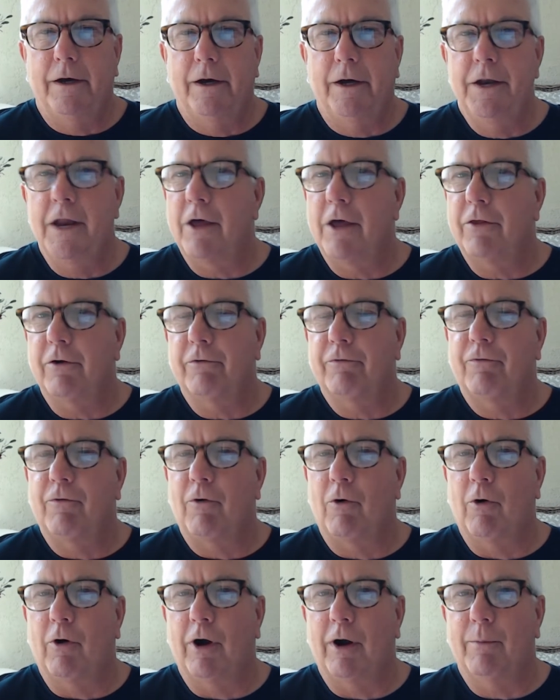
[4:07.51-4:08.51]
Another
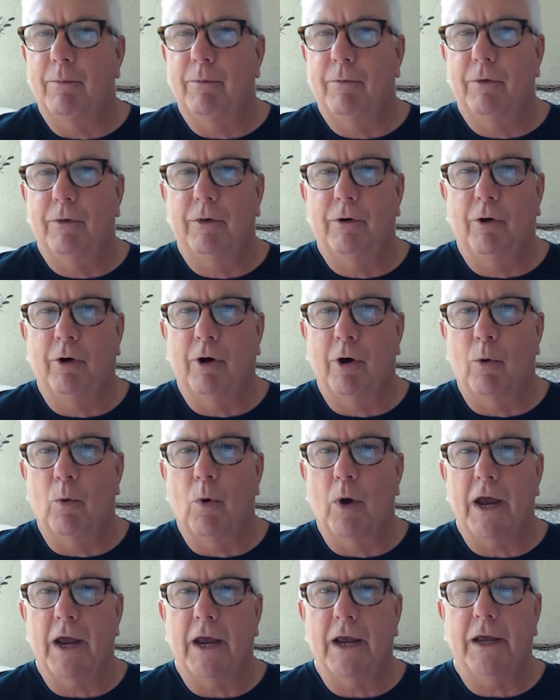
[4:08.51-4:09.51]
form or a
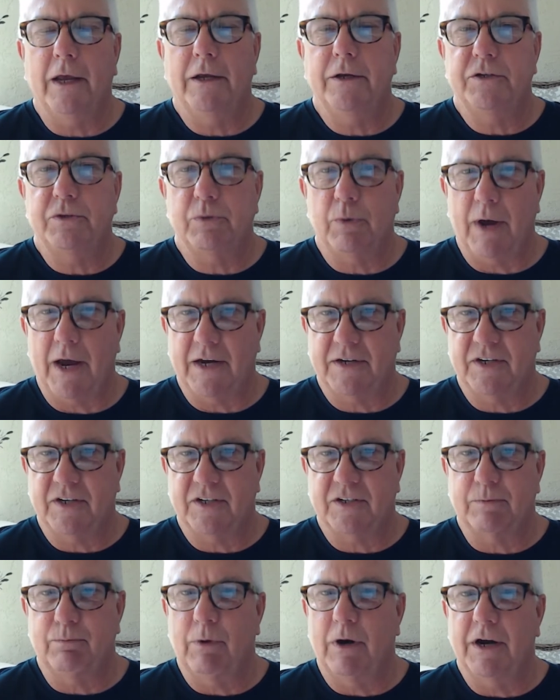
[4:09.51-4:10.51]
way to
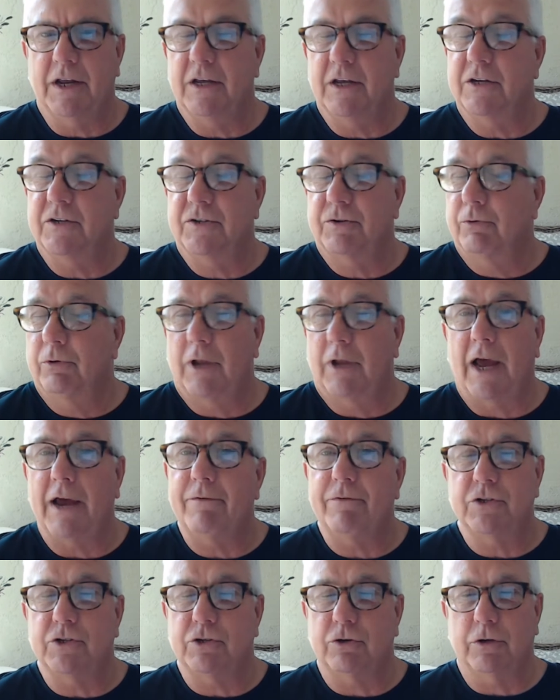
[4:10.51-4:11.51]
access money is through
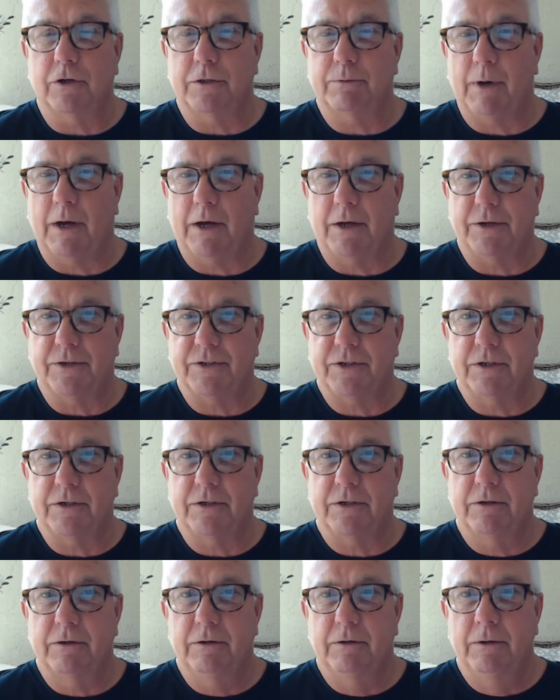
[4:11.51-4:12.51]
life insurance
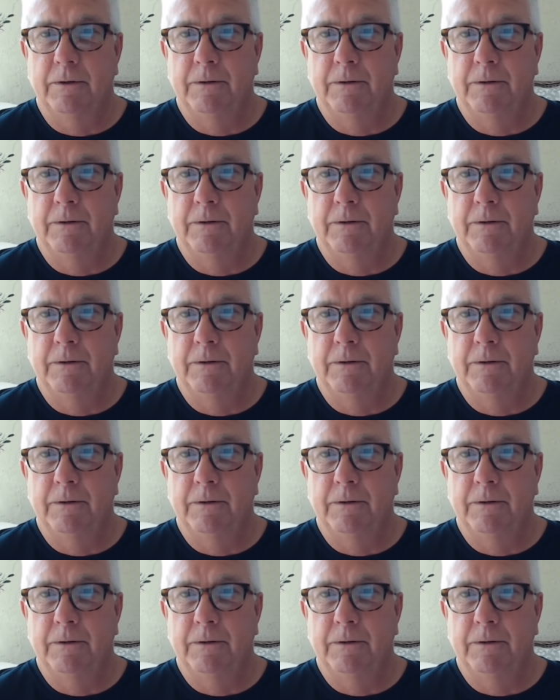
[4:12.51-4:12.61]
policies.